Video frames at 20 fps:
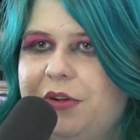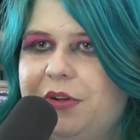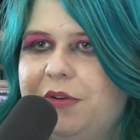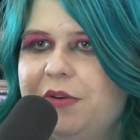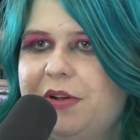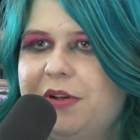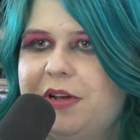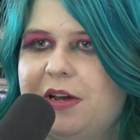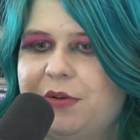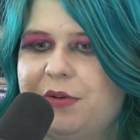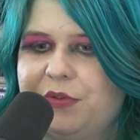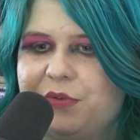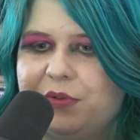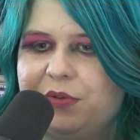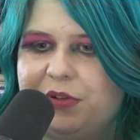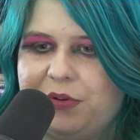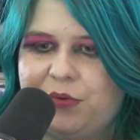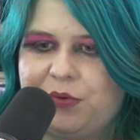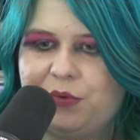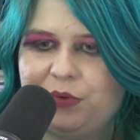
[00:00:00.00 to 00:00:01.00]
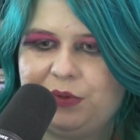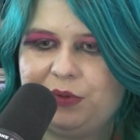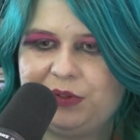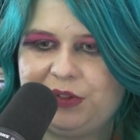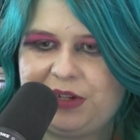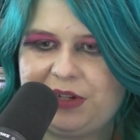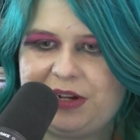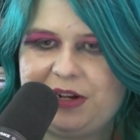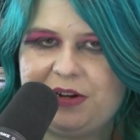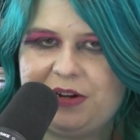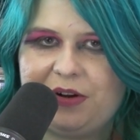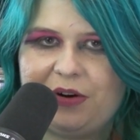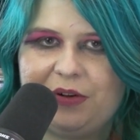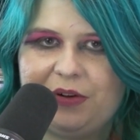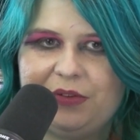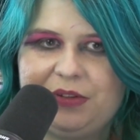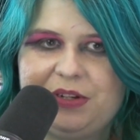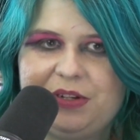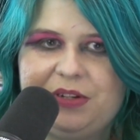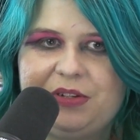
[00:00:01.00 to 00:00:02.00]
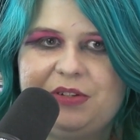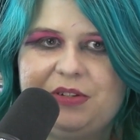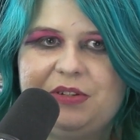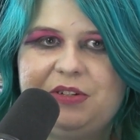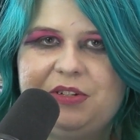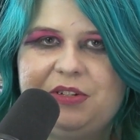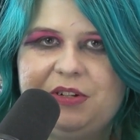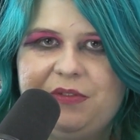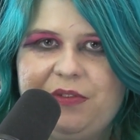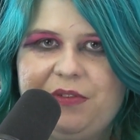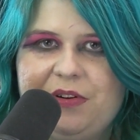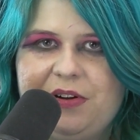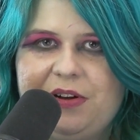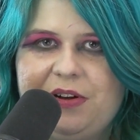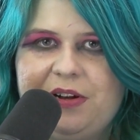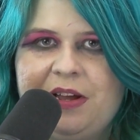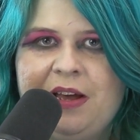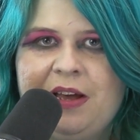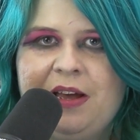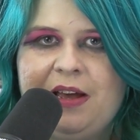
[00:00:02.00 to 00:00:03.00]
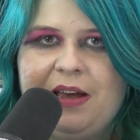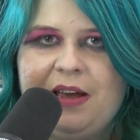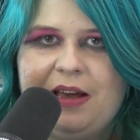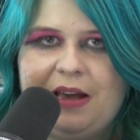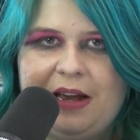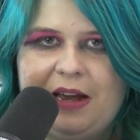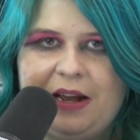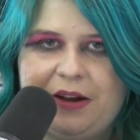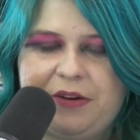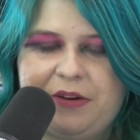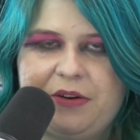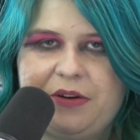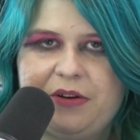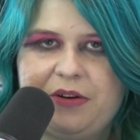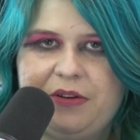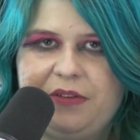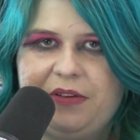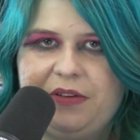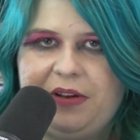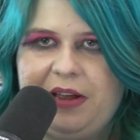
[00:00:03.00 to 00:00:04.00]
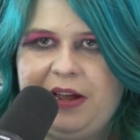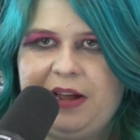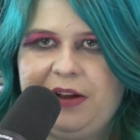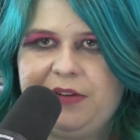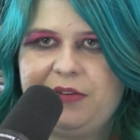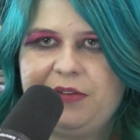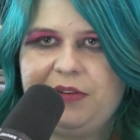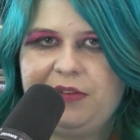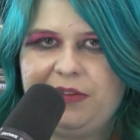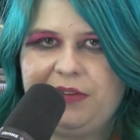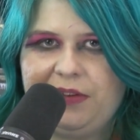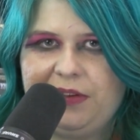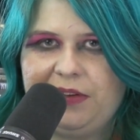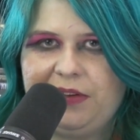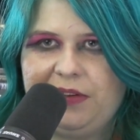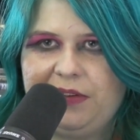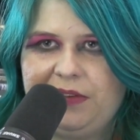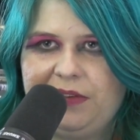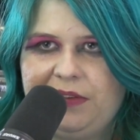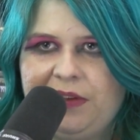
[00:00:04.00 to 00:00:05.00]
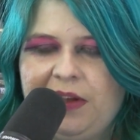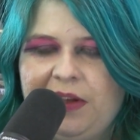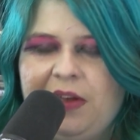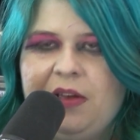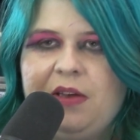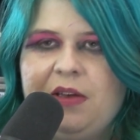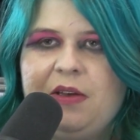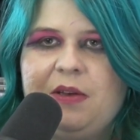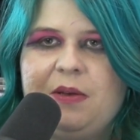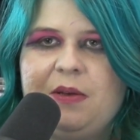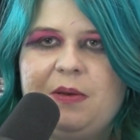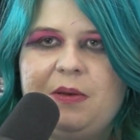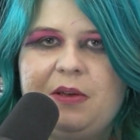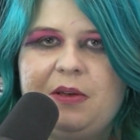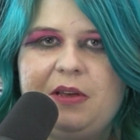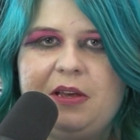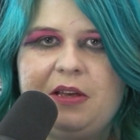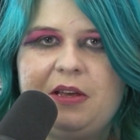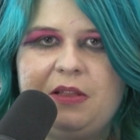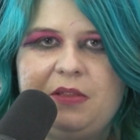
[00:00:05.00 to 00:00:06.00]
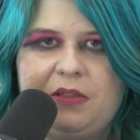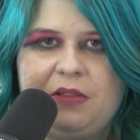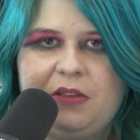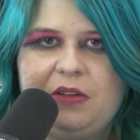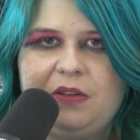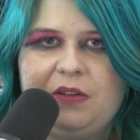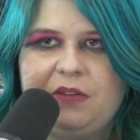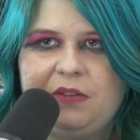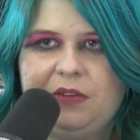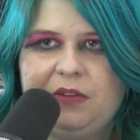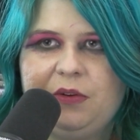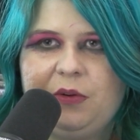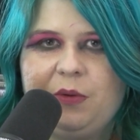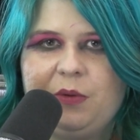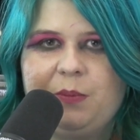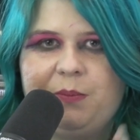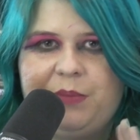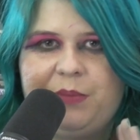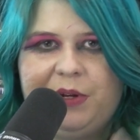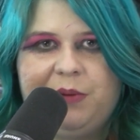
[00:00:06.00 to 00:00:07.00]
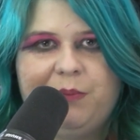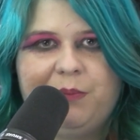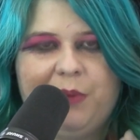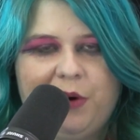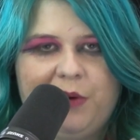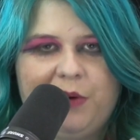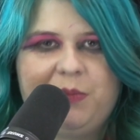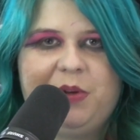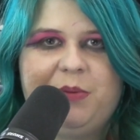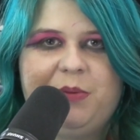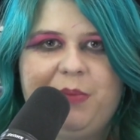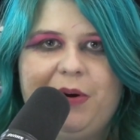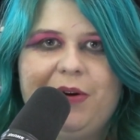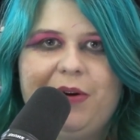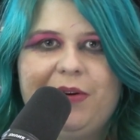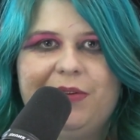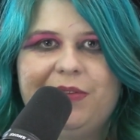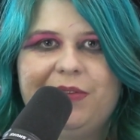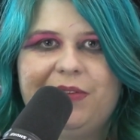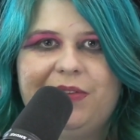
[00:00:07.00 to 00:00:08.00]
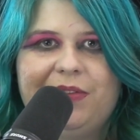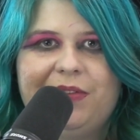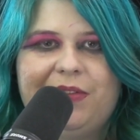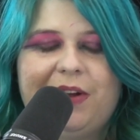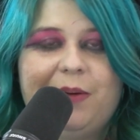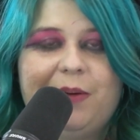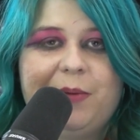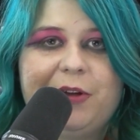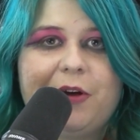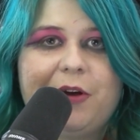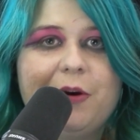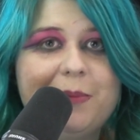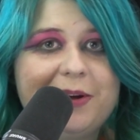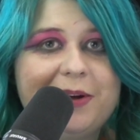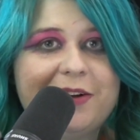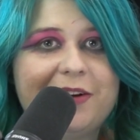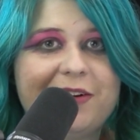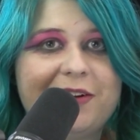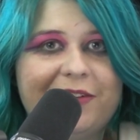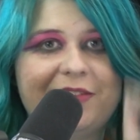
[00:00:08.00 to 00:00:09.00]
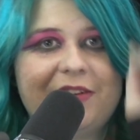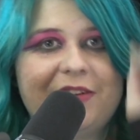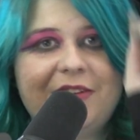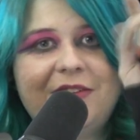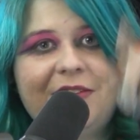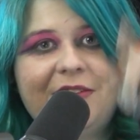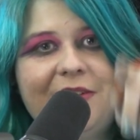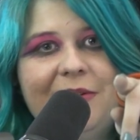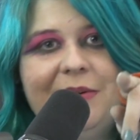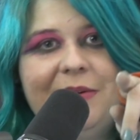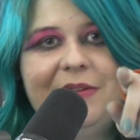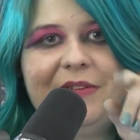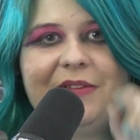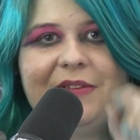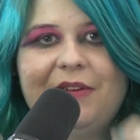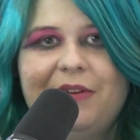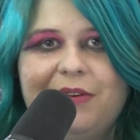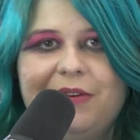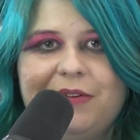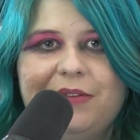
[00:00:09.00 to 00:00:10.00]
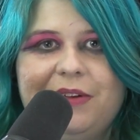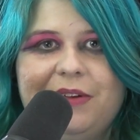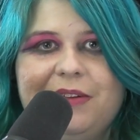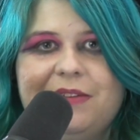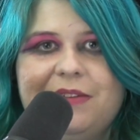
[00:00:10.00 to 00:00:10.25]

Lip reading: agree. It was really cool seeing all these different actors and actresses in these little bit Barbie parts that I'm like, oh my gosh, that's so and so.